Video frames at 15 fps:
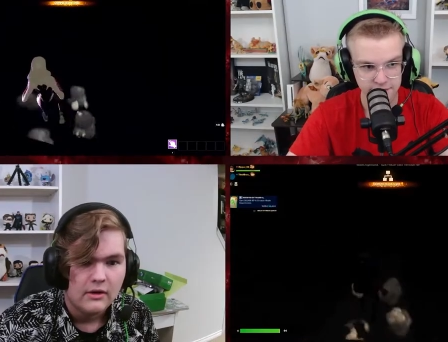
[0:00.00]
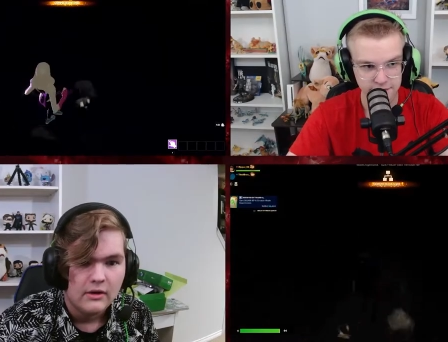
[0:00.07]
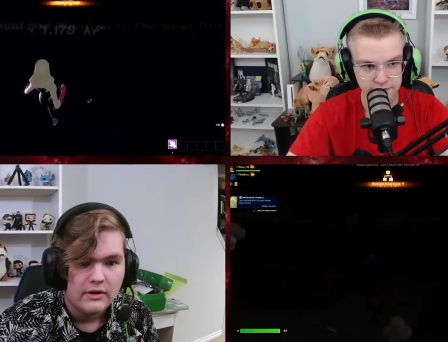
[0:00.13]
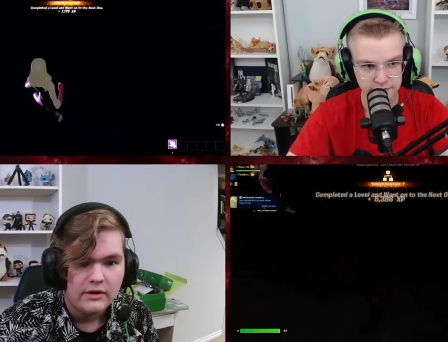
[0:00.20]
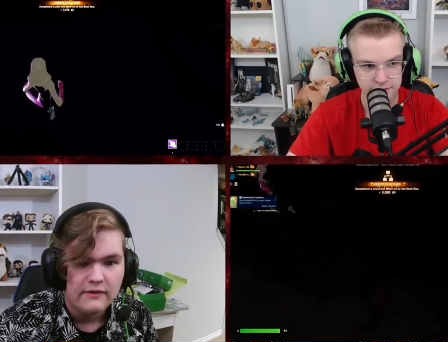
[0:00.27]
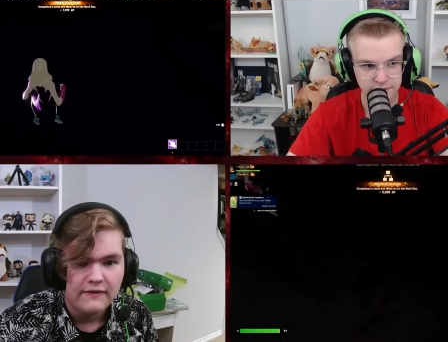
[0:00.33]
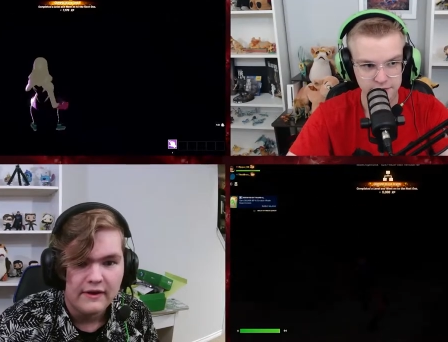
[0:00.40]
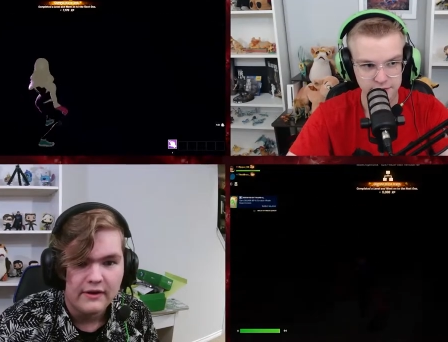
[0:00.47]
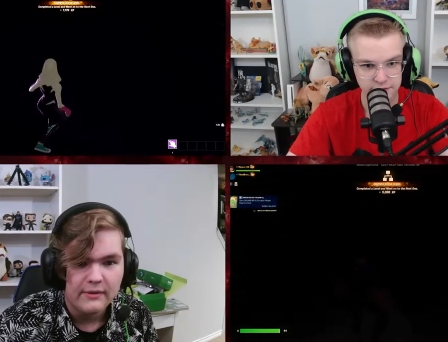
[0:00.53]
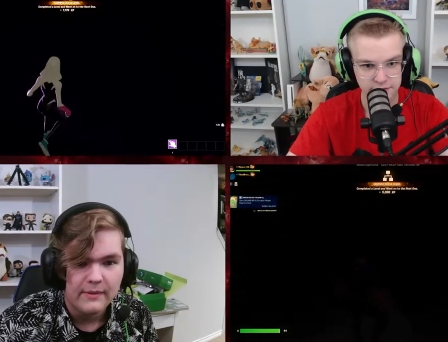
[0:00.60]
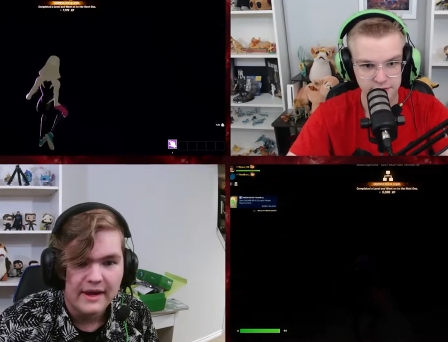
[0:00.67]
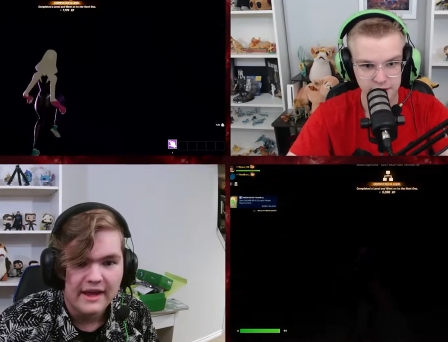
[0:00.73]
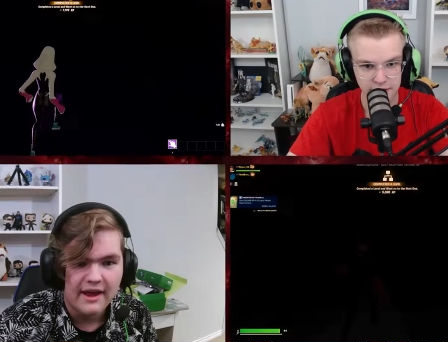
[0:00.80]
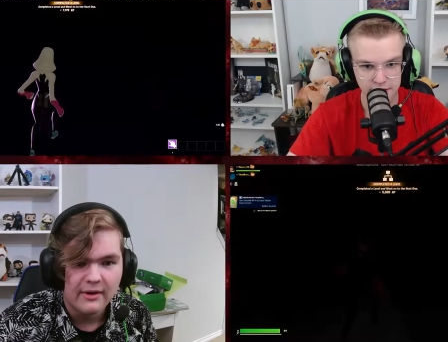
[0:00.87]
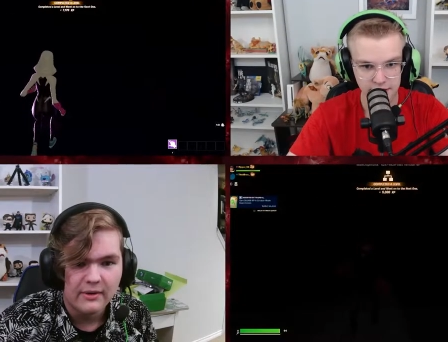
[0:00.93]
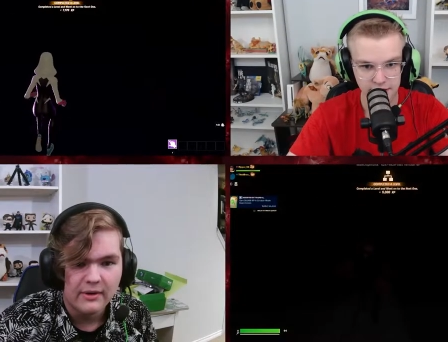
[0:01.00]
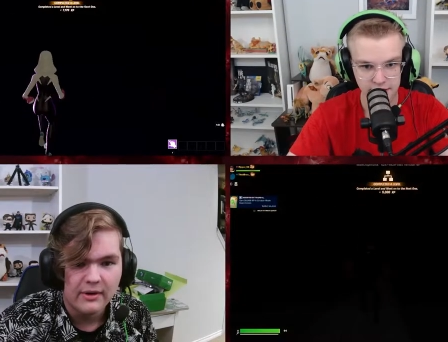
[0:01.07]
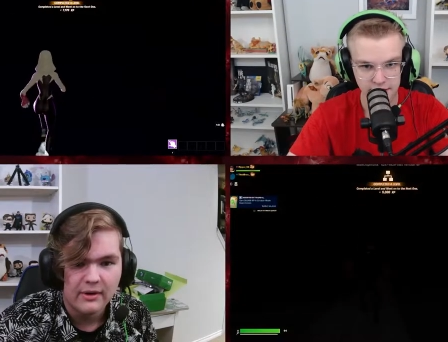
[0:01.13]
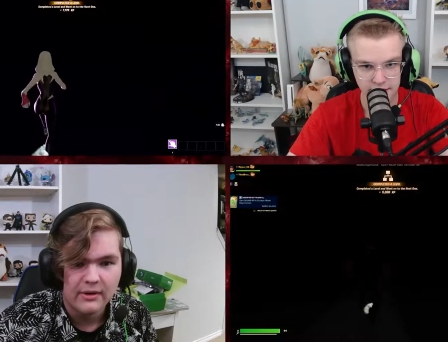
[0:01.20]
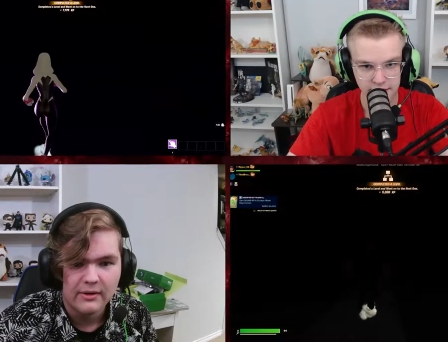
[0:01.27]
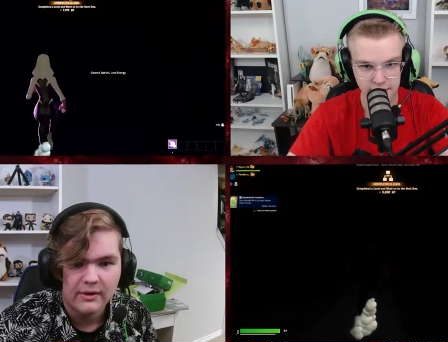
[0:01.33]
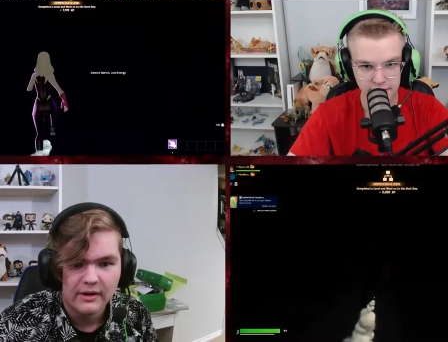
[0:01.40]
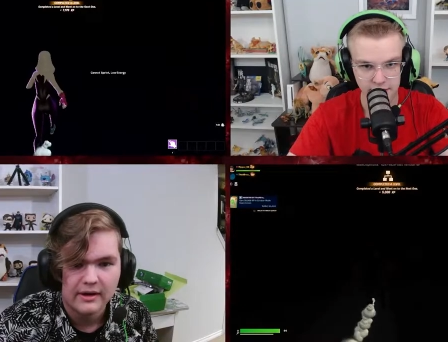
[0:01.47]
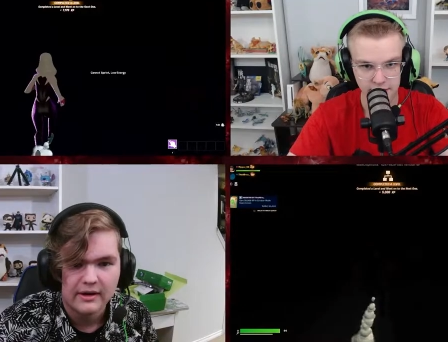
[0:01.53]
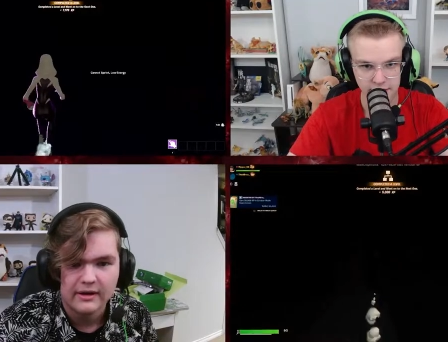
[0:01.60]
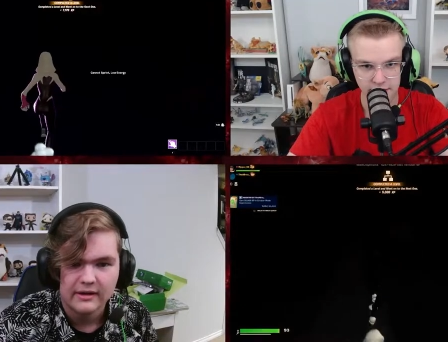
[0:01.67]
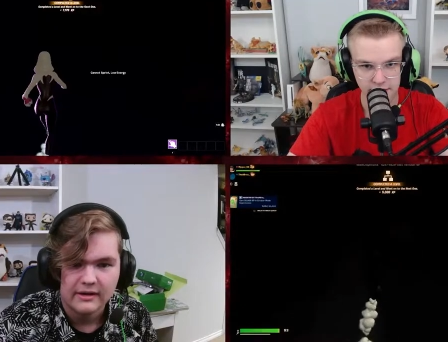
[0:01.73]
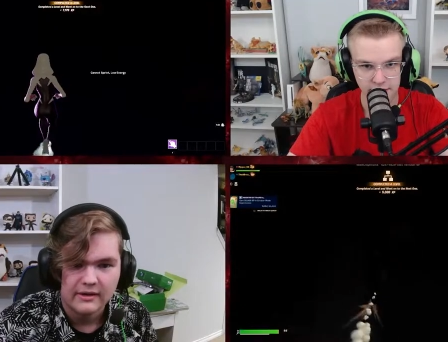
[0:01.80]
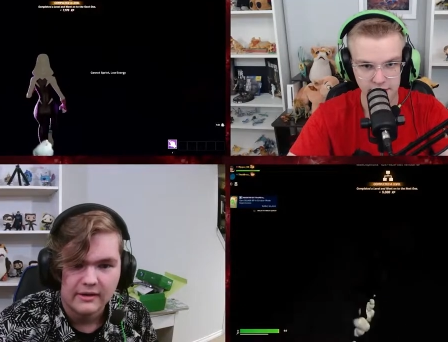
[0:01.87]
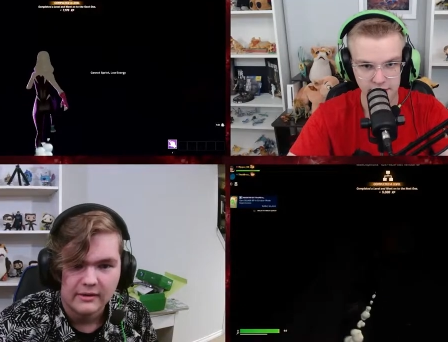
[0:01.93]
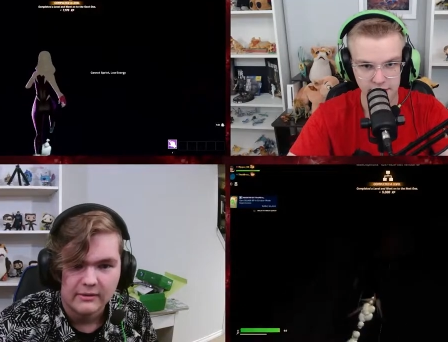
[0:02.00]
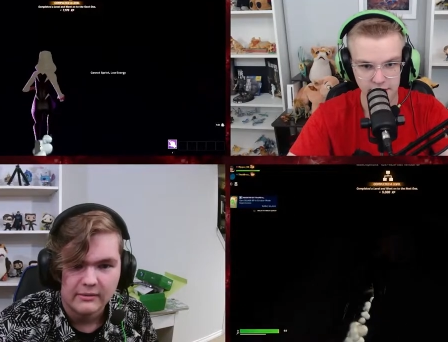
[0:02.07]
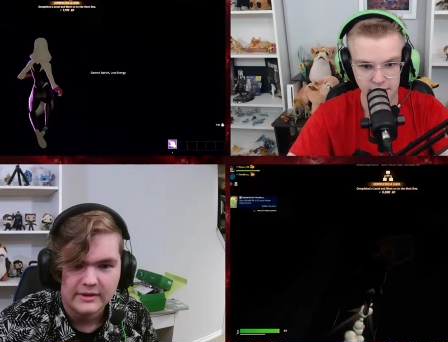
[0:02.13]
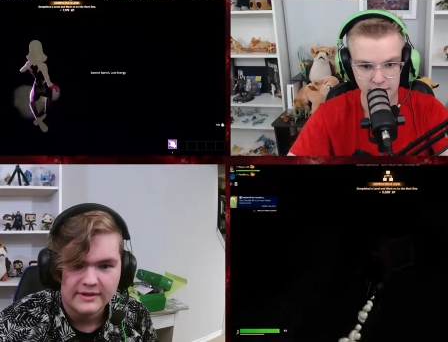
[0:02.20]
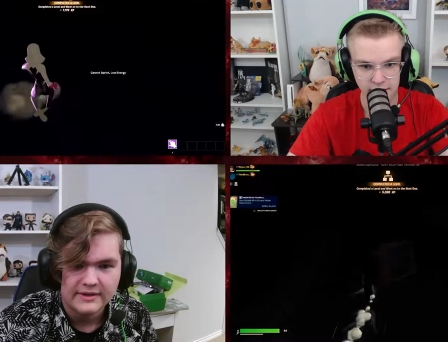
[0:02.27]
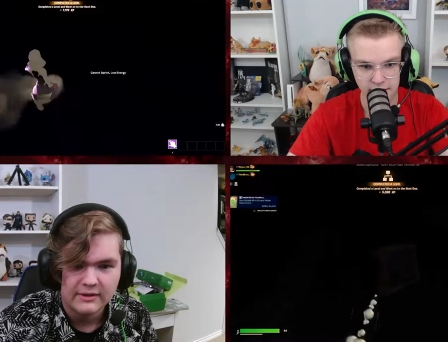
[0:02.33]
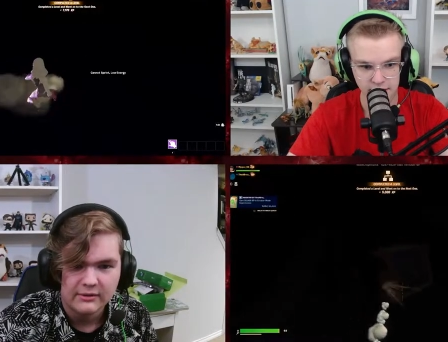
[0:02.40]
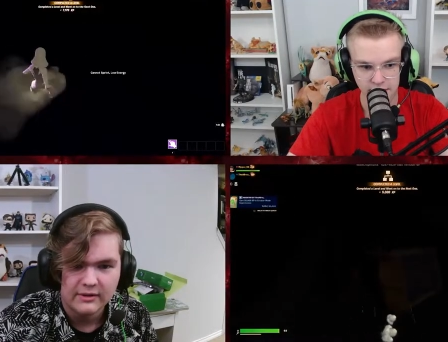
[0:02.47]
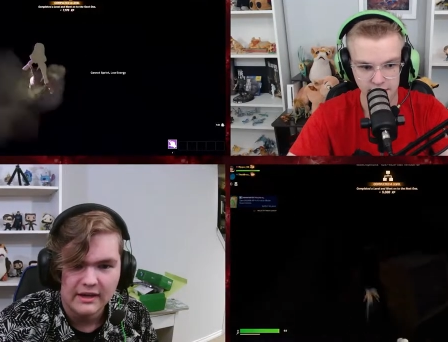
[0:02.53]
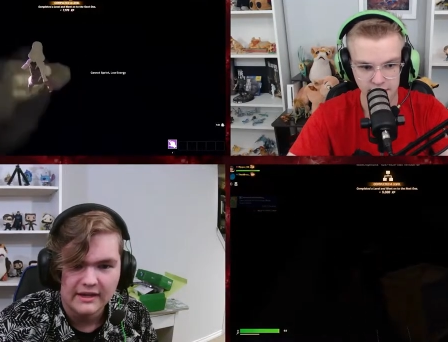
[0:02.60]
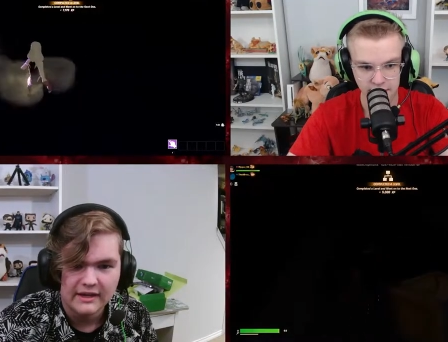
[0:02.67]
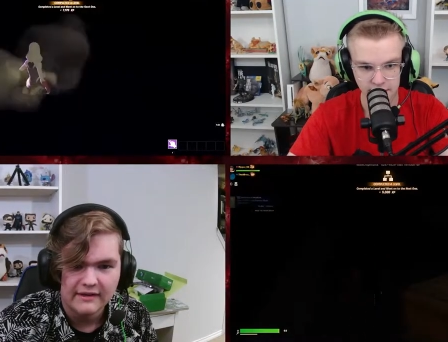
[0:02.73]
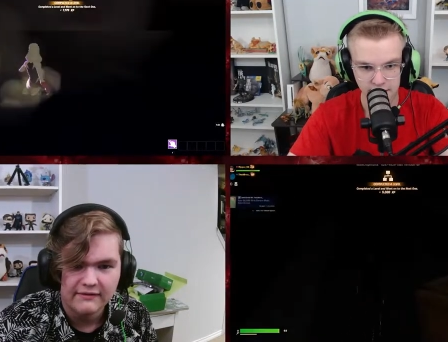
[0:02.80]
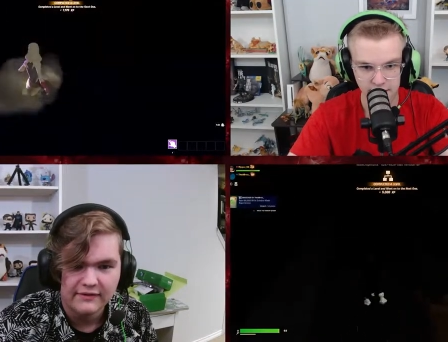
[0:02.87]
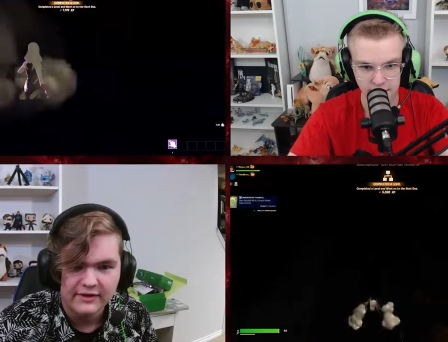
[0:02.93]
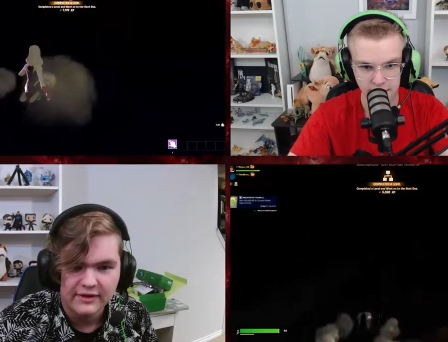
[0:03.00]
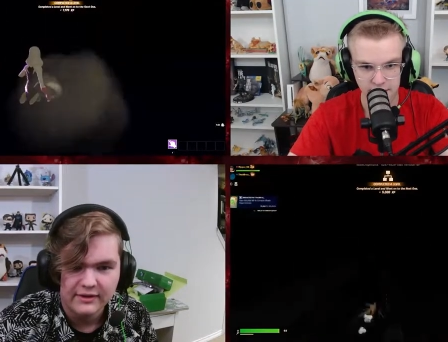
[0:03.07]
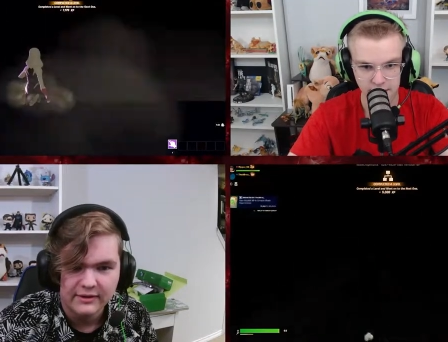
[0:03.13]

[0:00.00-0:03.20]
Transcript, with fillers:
Speaker 1: You found a way out. Oh, we're so lucky for you.